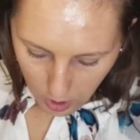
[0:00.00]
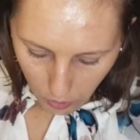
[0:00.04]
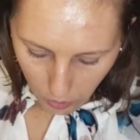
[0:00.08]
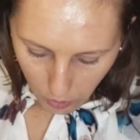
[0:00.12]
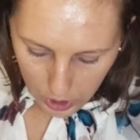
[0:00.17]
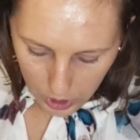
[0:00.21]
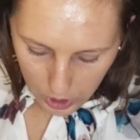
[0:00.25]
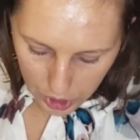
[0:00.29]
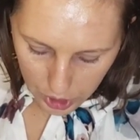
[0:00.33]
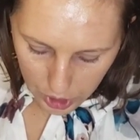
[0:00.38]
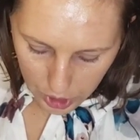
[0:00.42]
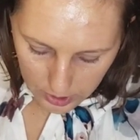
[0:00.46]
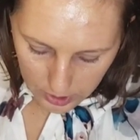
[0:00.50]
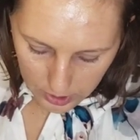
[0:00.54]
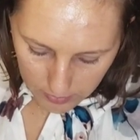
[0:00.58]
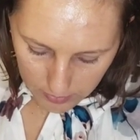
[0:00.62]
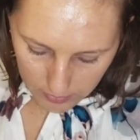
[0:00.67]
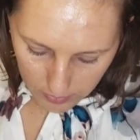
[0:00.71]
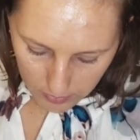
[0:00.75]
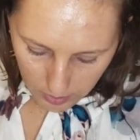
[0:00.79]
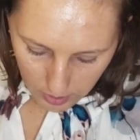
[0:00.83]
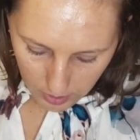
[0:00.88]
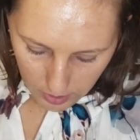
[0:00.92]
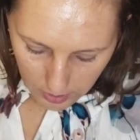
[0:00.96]

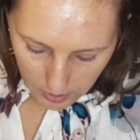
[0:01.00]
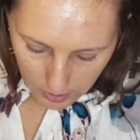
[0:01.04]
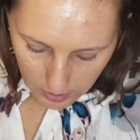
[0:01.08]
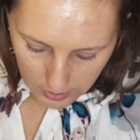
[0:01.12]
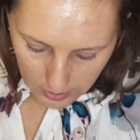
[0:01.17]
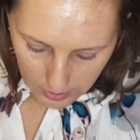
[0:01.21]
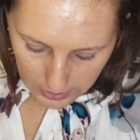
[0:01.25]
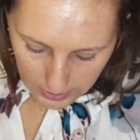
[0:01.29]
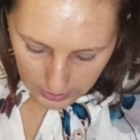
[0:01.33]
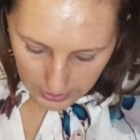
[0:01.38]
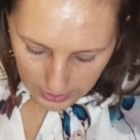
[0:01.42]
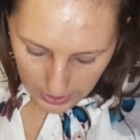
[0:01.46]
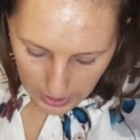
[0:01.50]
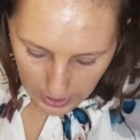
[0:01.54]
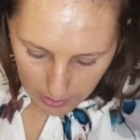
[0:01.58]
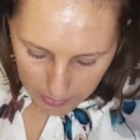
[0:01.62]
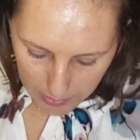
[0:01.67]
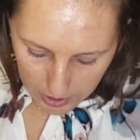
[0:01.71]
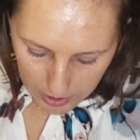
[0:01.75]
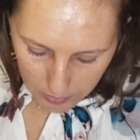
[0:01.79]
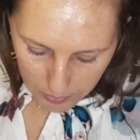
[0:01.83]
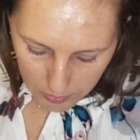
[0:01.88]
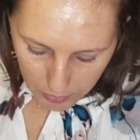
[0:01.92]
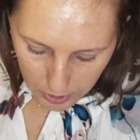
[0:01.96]
Question. The
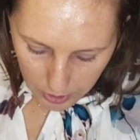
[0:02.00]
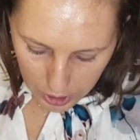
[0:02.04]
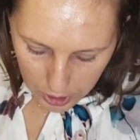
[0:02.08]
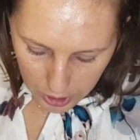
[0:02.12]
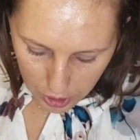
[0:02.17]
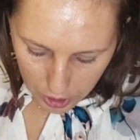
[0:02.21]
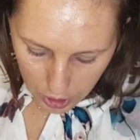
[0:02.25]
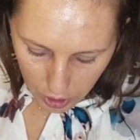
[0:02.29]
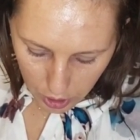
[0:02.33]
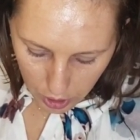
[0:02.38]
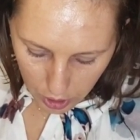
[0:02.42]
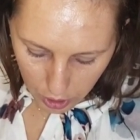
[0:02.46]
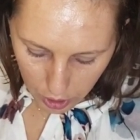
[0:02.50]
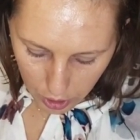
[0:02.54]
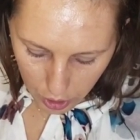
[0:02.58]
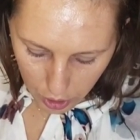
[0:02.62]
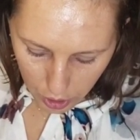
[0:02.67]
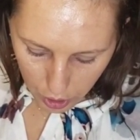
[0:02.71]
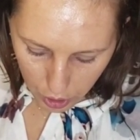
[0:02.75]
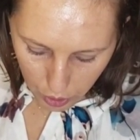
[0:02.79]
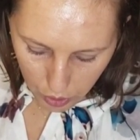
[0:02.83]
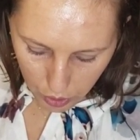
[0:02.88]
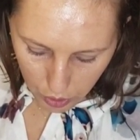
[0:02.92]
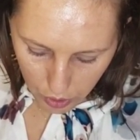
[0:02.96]
cabin pressure
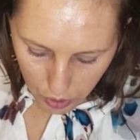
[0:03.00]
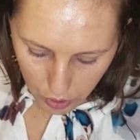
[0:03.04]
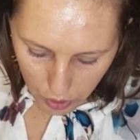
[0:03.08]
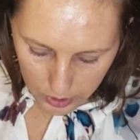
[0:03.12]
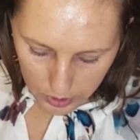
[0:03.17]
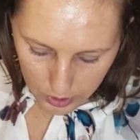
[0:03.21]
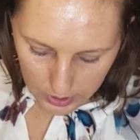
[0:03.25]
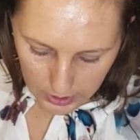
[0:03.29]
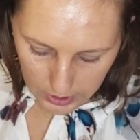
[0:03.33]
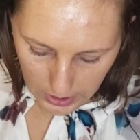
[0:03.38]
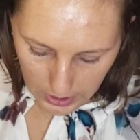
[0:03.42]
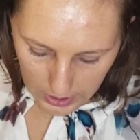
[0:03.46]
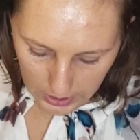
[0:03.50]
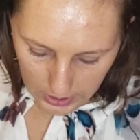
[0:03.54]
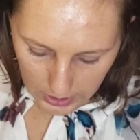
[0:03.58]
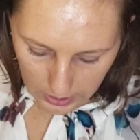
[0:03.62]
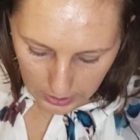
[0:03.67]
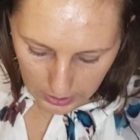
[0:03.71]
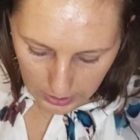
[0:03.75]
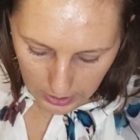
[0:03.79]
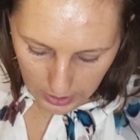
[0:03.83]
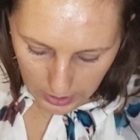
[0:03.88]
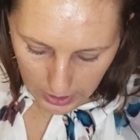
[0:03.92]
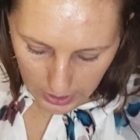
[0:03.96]
control
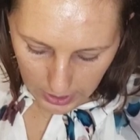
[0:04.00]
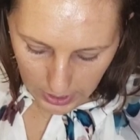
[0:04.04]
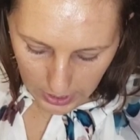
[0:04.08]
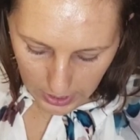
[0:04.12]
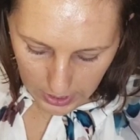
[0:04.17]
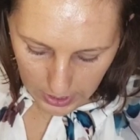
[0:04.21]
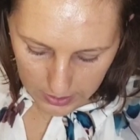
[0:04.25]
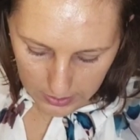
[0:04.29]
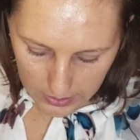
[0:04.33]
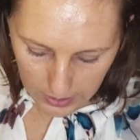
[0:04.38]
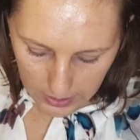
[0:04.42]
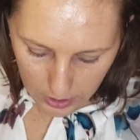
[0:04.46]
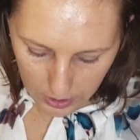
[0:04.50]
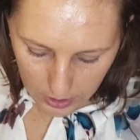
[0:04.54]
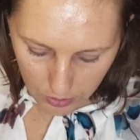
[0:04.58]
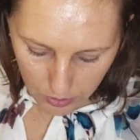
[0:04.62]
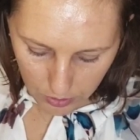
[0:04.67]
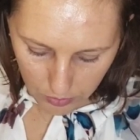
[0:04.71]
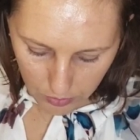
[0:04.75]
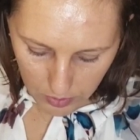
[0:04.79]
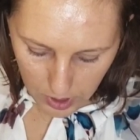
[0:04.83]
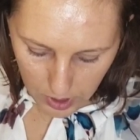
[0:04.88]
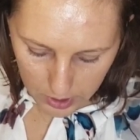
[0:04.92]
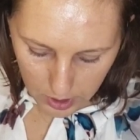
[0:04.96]
setting has a
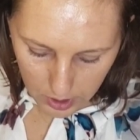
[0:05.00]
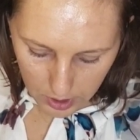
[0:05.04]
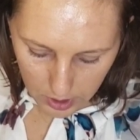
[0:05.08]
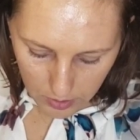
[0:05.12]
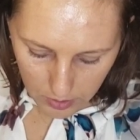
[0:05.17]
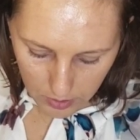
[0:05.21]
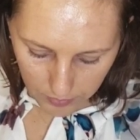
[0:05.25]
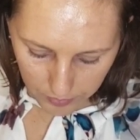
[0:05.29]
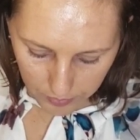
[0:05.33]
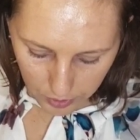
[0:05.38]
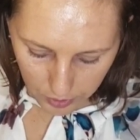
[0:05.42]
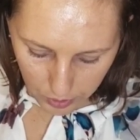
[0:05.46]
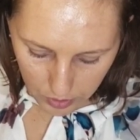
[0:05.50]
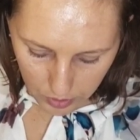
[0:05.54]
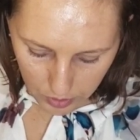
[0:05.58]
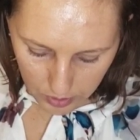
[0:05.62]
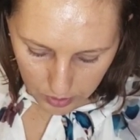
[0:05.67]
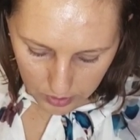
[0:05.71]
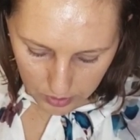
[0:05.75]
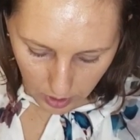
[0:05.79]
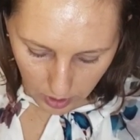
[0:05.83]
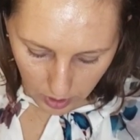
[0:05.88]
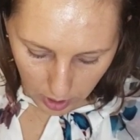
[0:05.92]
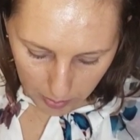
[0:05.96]
direct
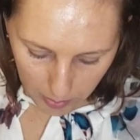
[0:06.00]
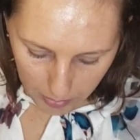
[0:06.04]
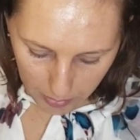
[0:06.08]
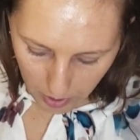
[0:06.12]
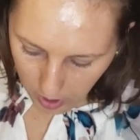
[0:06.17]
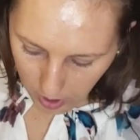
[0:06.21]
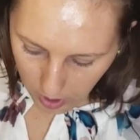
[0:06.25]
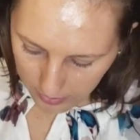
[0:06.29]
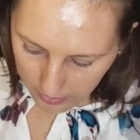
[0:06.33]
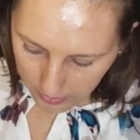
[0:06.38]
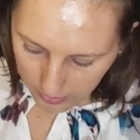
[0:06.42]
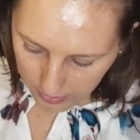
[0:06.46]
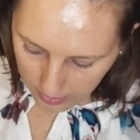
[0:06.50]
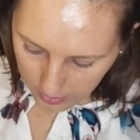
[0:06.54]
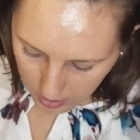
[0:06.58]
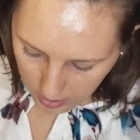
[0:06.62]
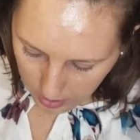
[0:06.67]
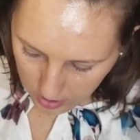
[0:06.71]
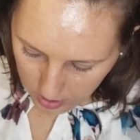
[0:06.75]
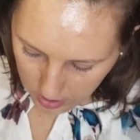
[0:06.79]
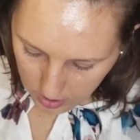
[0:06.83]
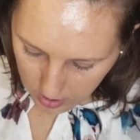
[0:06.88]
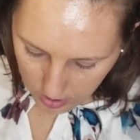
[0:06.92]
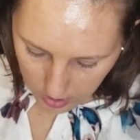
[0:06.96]
influence upon
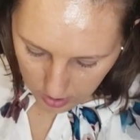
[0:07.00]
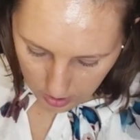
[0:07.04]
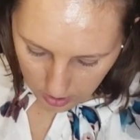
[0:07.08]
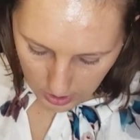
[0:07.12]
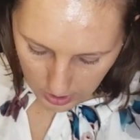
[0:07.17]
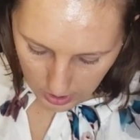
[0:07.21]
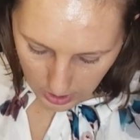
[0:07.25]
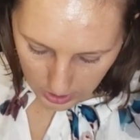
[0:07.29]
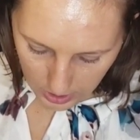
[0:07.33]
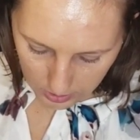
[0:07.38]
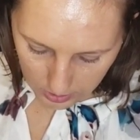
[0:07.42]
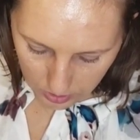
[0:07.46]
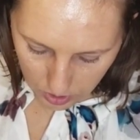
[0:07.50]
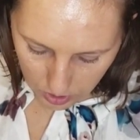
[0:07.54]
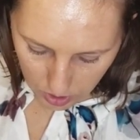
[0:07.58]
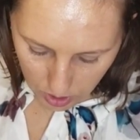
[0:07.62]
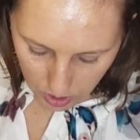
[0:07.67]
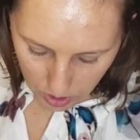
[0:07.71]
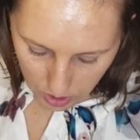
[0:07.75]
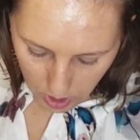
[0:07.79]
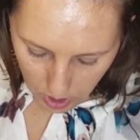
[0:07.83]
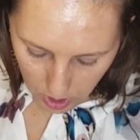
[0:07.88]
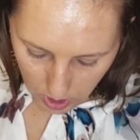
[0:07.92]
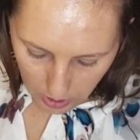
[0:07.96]
the
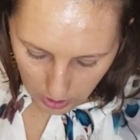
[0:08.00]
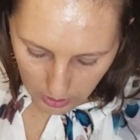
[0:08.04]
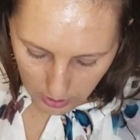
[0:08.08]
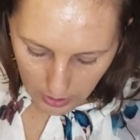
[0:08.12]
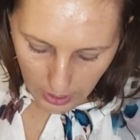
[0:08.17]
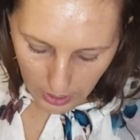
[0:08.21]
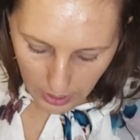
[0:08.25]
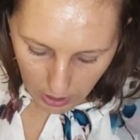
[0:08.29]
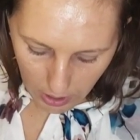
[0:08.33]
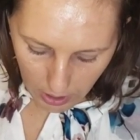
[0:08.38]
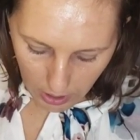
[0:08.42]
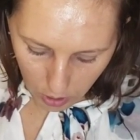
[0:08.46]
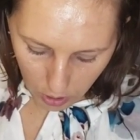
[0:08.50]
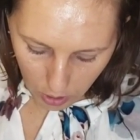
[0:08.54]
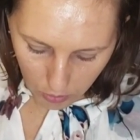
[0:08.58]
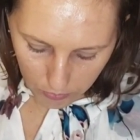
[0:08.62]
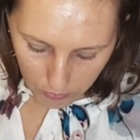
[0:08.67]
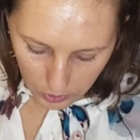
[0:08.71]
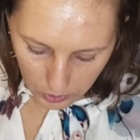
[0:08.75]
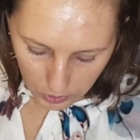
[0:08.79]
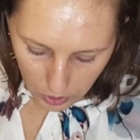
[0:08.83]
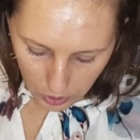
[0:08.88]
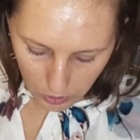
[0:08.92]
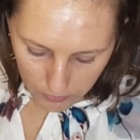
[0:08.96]
answer,
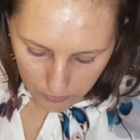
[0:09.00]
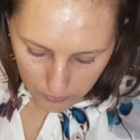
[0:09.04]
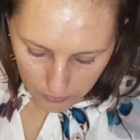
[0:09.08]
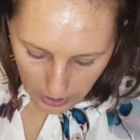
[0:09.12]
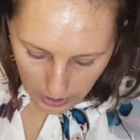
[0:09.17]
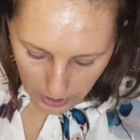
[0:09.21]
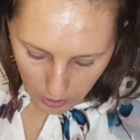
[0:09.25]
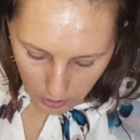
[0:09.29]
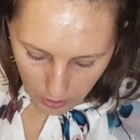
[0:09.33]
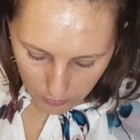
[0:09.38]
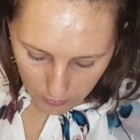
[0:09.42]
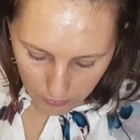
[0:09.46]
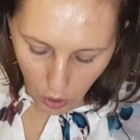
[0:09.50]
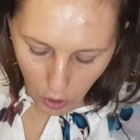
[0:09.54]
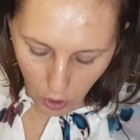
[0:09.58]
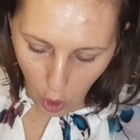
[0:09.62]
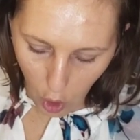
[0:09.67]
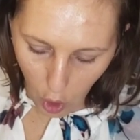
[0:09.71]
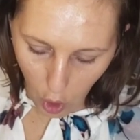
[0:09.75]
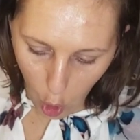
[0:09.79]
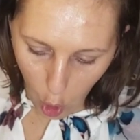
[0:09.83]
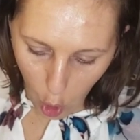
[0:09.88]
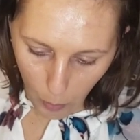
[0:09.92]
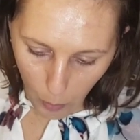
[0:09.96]
outflow valve
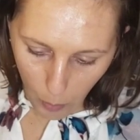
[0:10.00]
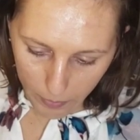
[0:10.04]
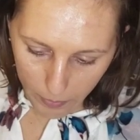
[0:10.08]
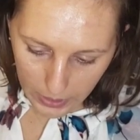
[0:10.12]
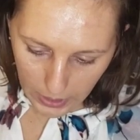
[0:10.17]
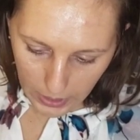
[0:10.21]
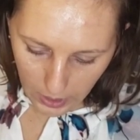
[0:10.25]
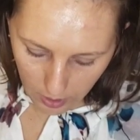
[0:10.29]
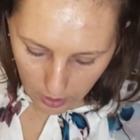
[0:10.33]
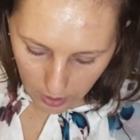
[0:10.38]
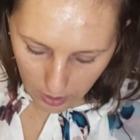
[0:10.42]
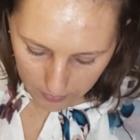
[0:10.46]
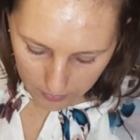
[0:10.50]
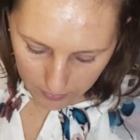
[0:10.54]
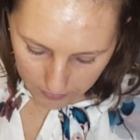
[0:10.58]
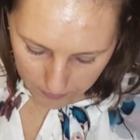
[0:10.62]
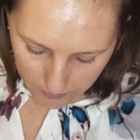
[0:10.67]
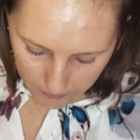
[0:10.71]
opening.